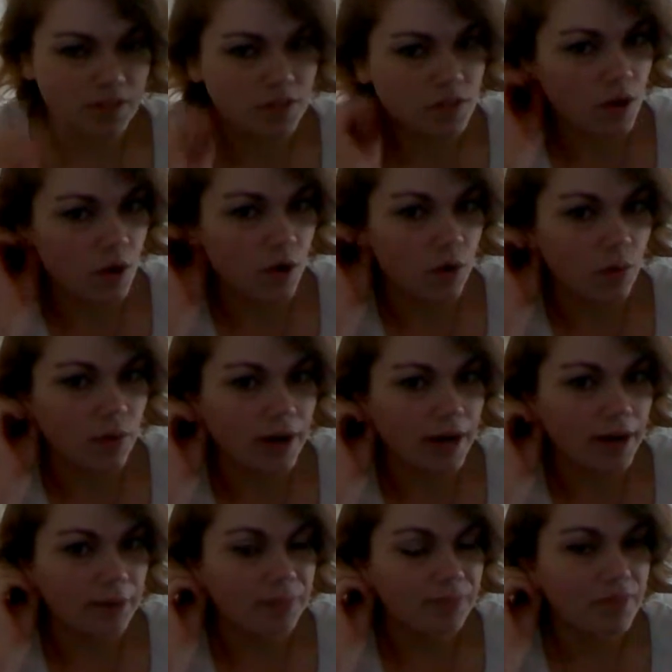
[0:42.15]
So
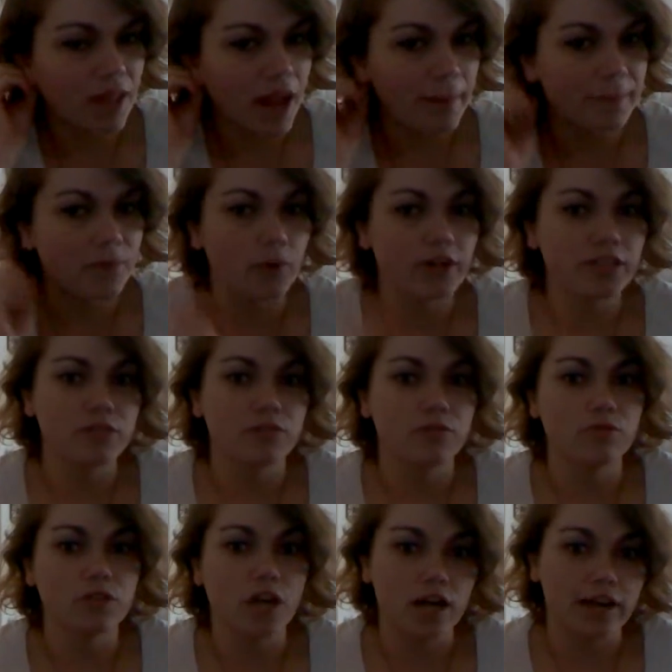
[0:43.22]
I'm going
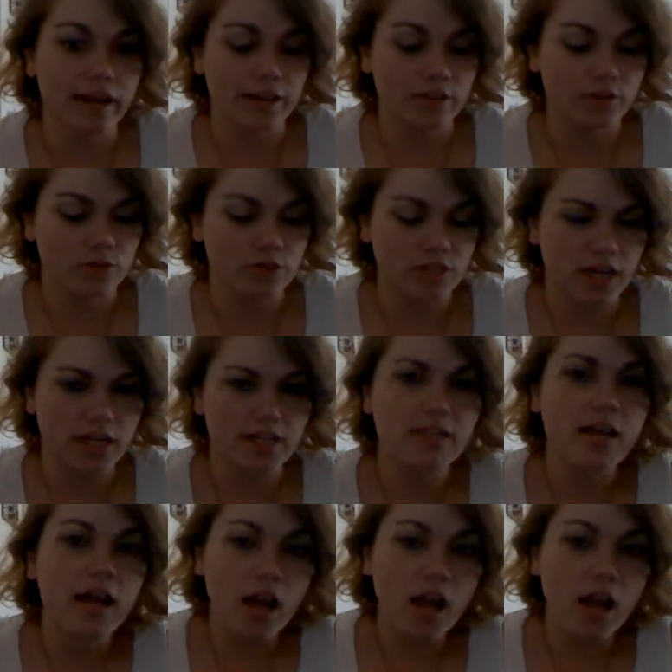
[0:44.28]
to talk exercise.